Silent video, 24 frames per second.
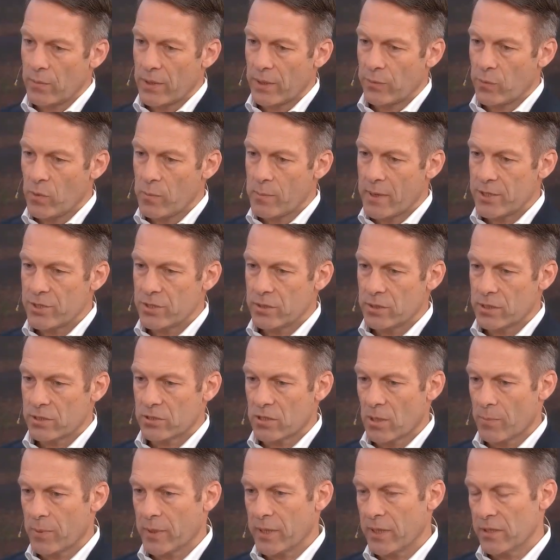we mention this
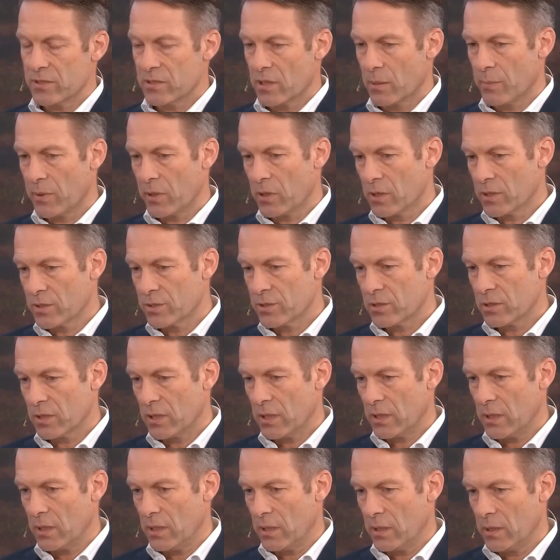topic, Isa, because
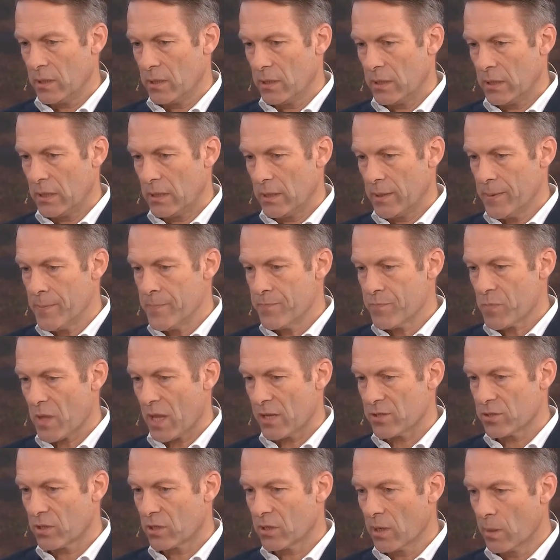
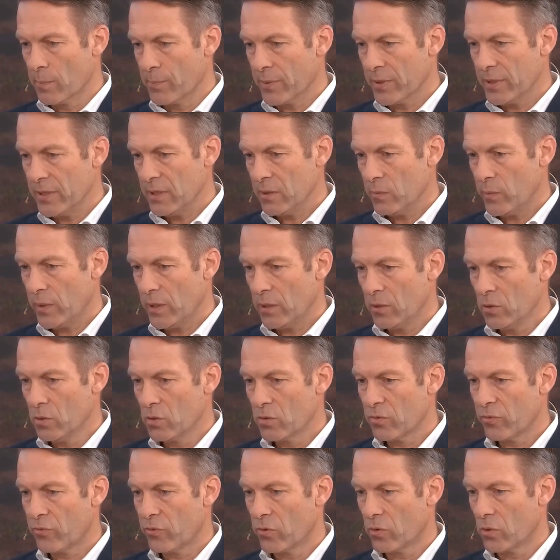as a company we
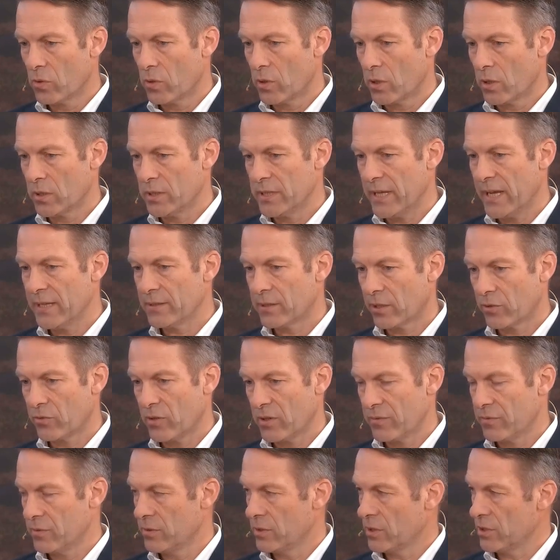look for
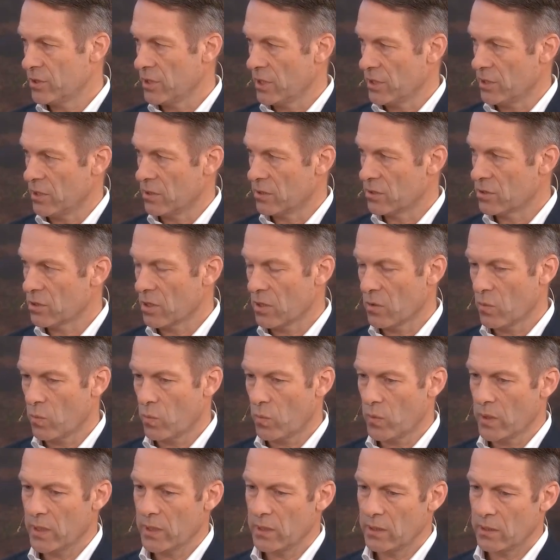data-driven decisions. So
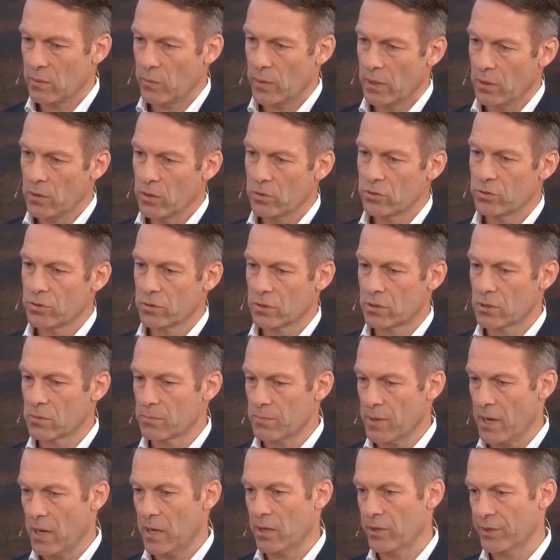we look to
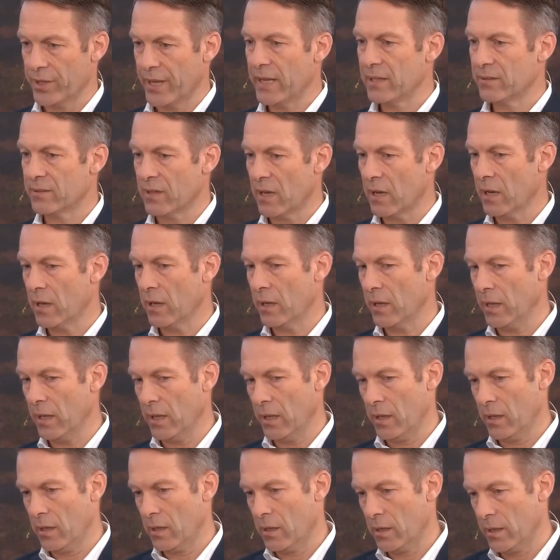compile data
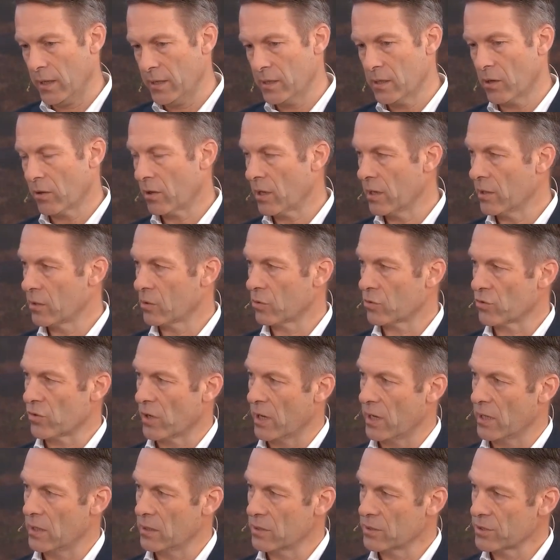in our clinical
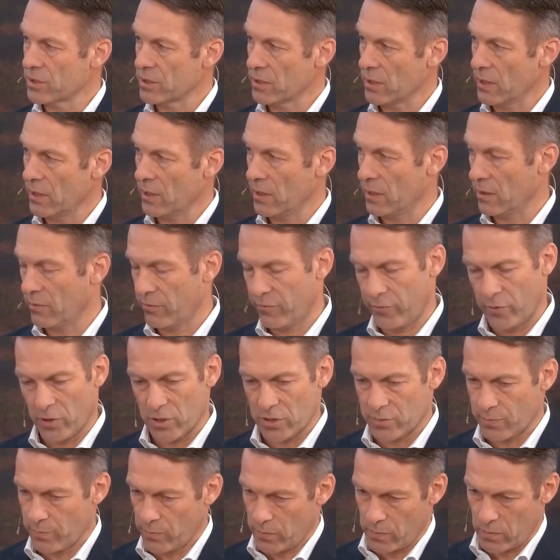trials
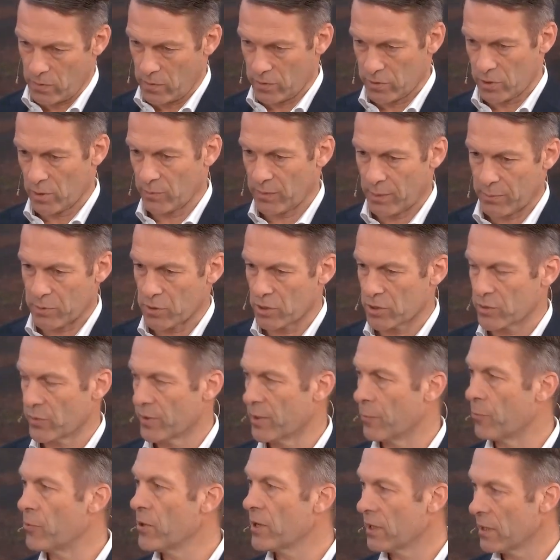first. Sometimes also in
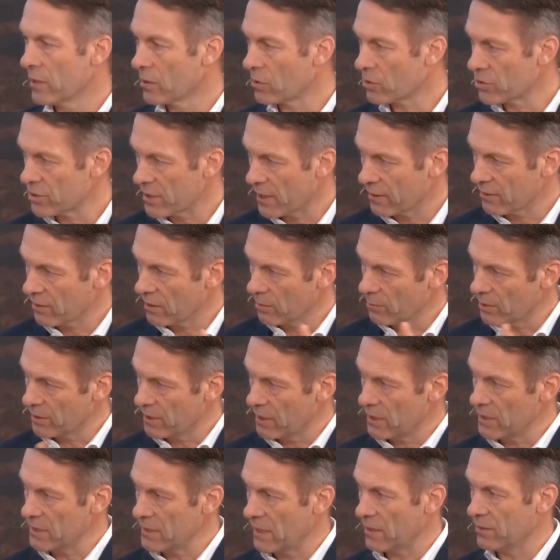a preclinical setting, but
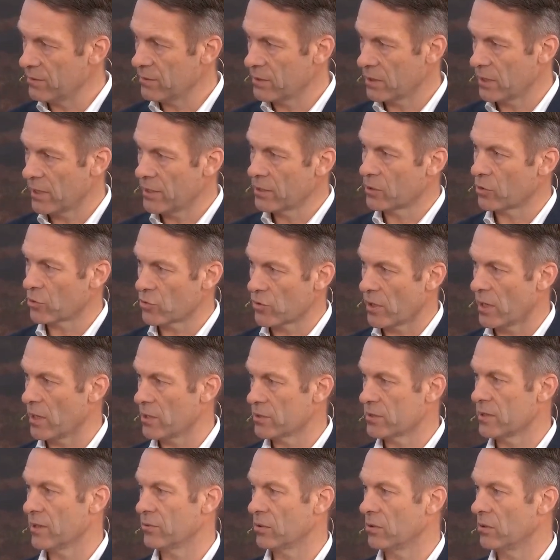in the end, the clinical
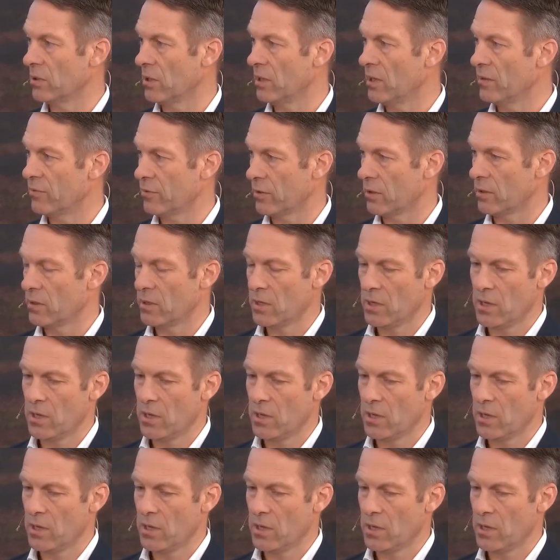trials have to deliver